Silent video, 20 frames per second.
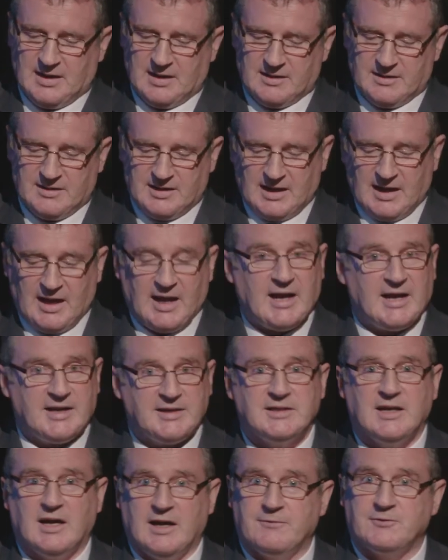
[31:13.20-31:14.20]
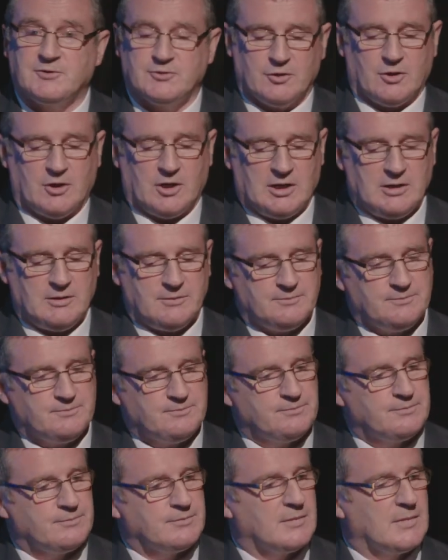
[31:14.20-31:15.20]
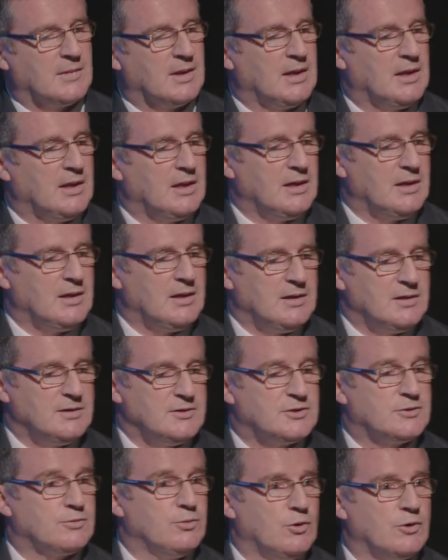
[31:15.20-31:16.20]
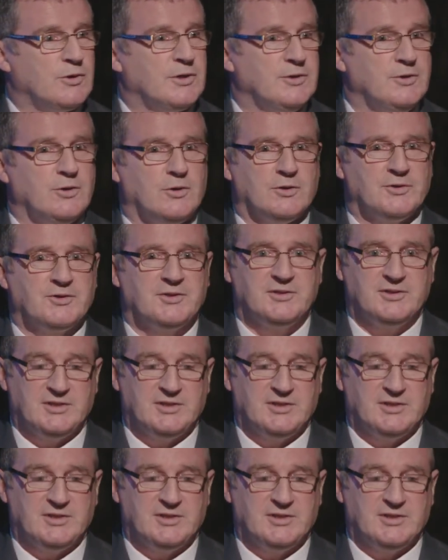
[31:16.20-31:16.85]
They had, after all, sworn an oath